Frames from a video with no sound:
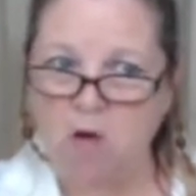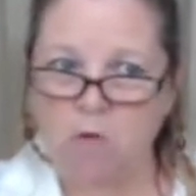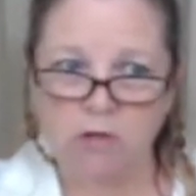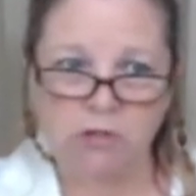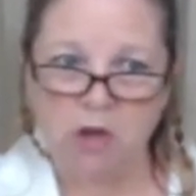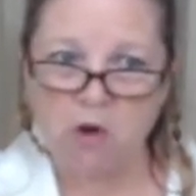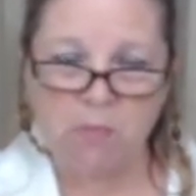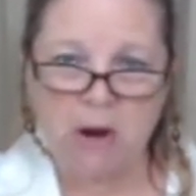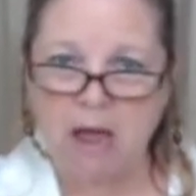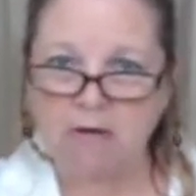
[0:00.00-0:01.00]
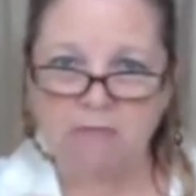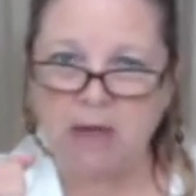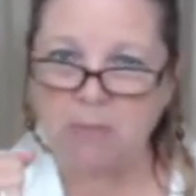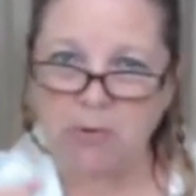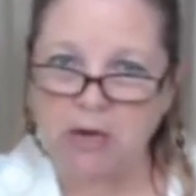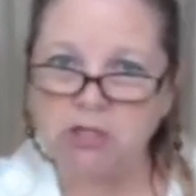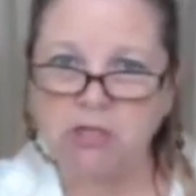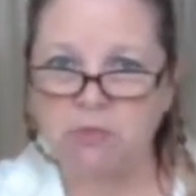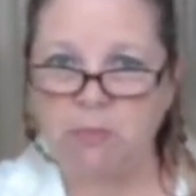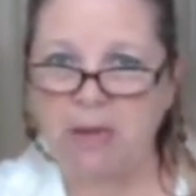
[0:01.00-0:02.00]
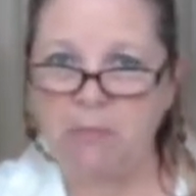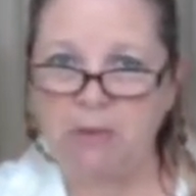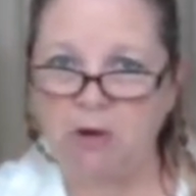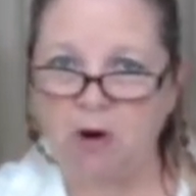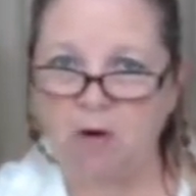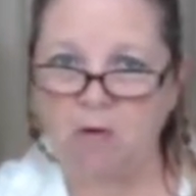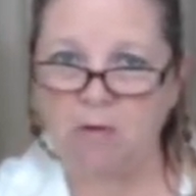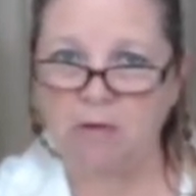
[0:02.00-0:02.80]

or so proud of that precious baby girl.